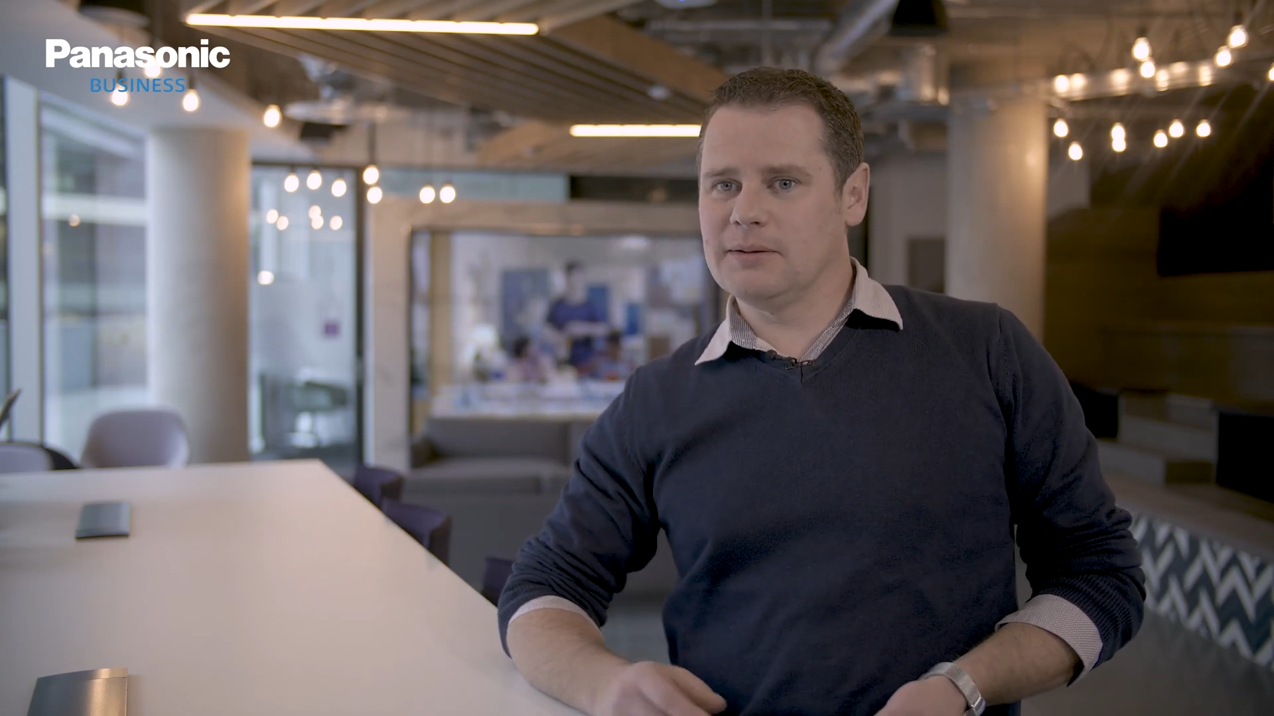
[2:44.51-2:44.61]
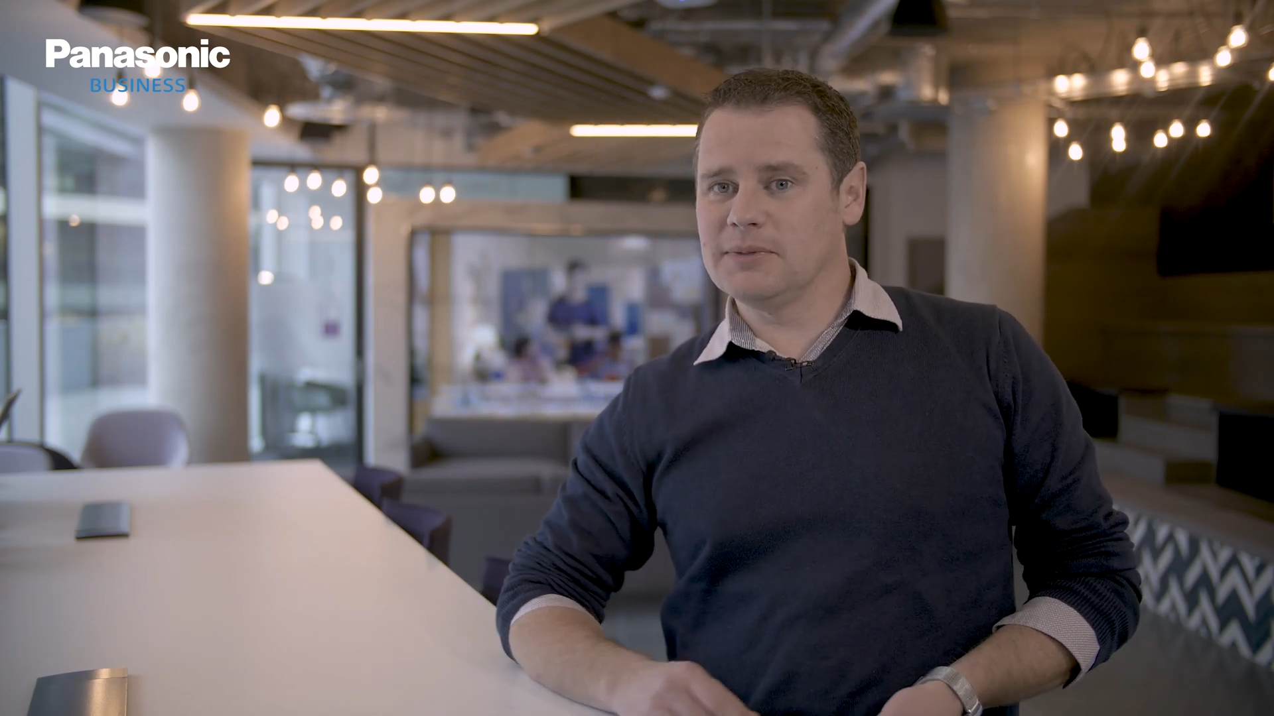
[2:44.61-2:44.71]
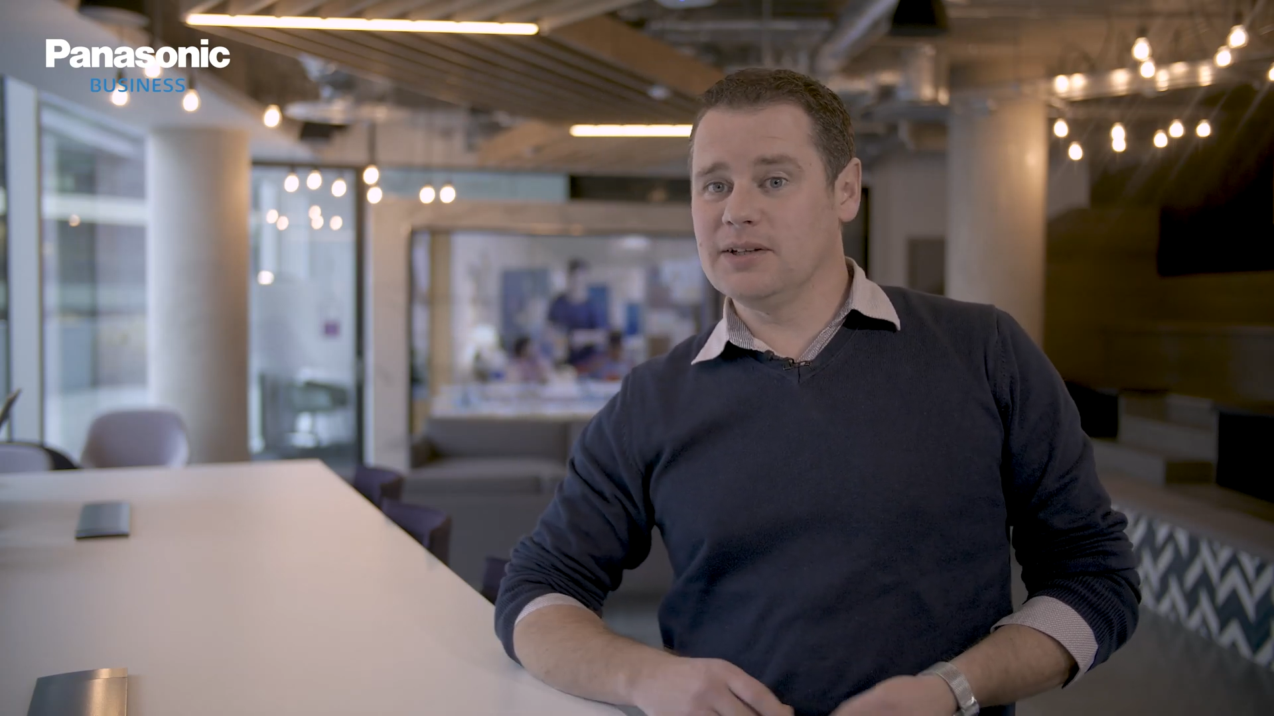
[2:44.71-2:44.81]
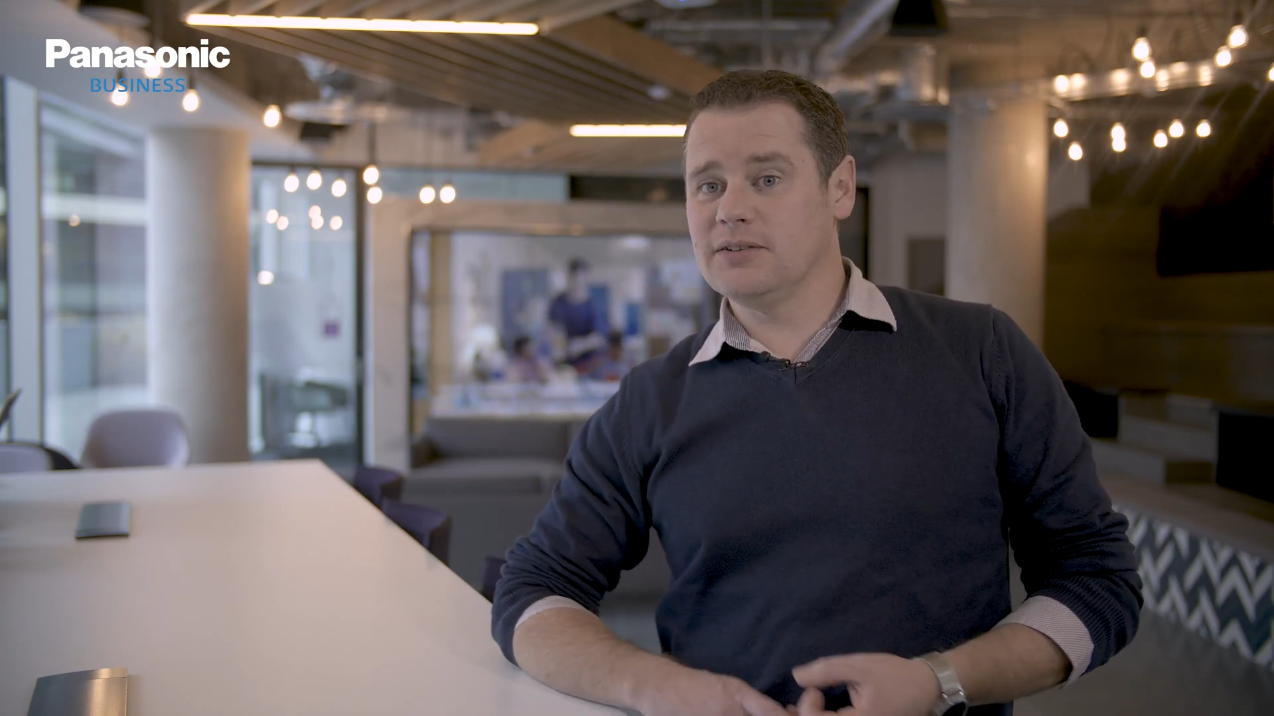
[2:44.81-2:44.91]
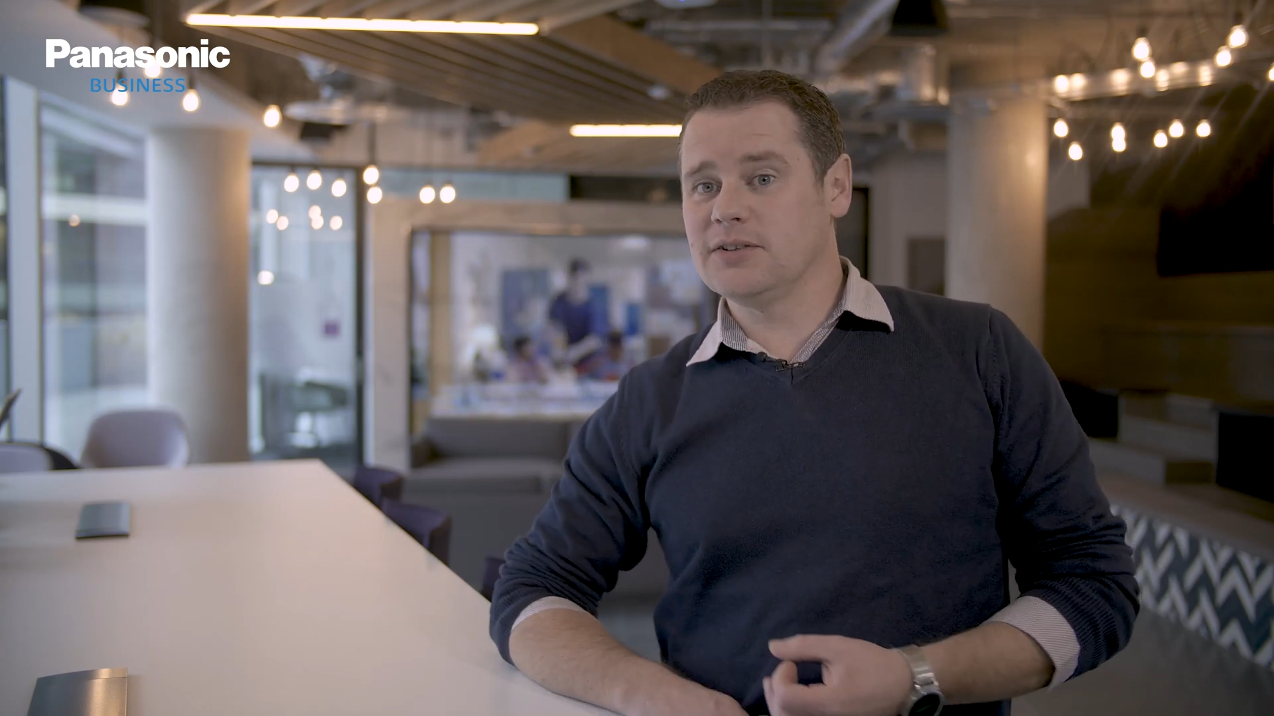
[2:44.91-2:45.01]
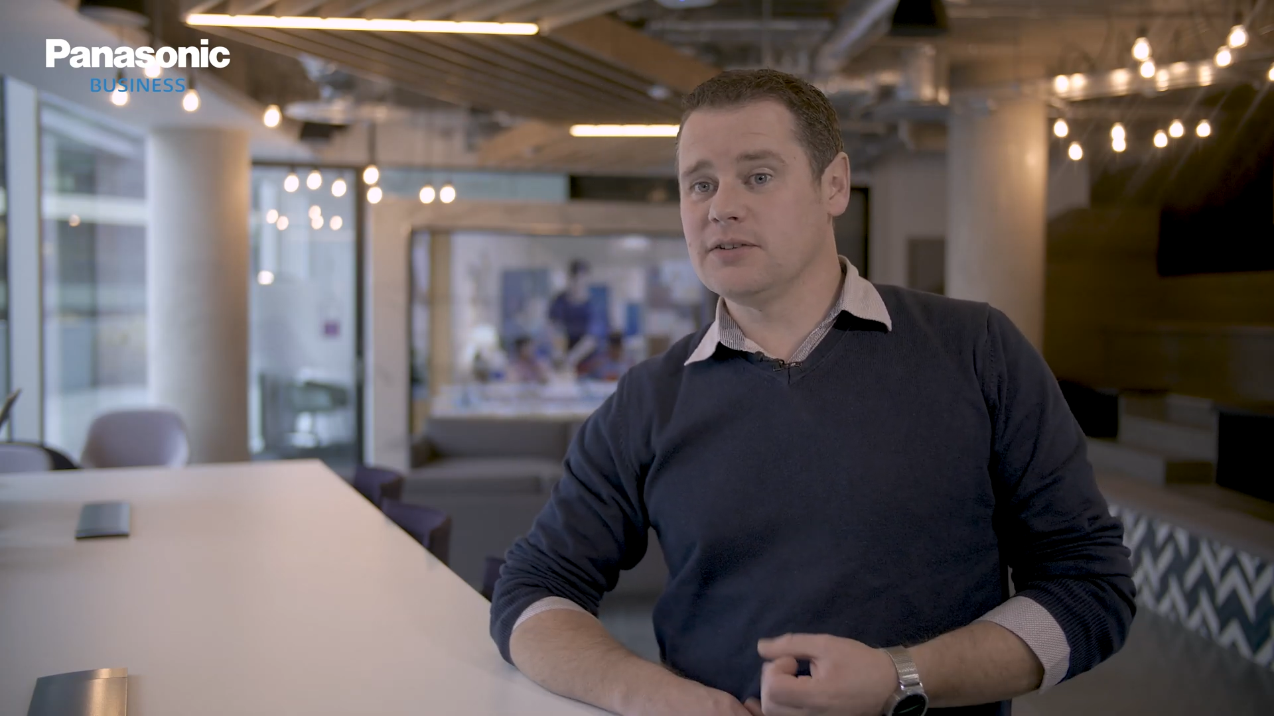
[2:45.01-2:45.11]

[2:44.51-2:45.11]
end because of